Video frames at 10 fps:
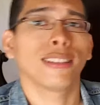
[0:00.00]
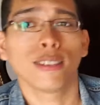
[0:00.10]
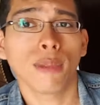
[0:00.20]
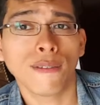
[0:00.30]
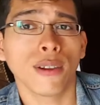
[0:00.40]
this
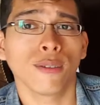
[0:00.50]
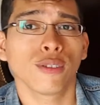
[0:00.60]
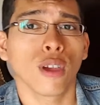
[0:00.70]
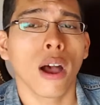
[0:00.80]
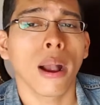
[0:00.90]
is my favorite
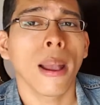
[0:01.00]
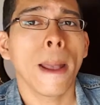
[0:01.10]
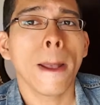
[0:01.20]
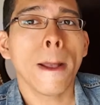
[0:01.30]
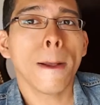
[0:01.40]
song,
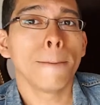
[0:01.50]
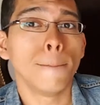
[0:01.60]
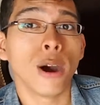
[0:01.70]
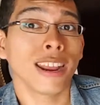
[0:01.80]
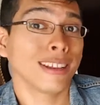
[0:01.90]

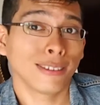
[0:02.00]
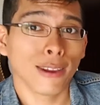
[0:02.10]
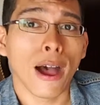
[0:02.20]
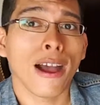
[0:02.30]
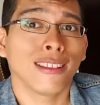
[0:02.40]
but it's
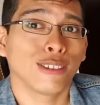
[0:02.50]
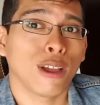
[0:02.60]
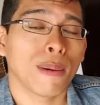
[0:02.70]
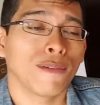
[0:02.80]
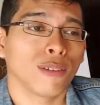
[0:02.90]
not. It's
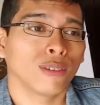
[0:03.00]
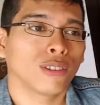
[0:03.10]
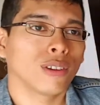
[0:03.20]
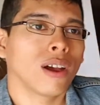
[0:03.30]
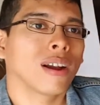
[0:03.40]
not my favorite
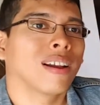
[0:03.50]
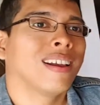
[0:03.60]
song.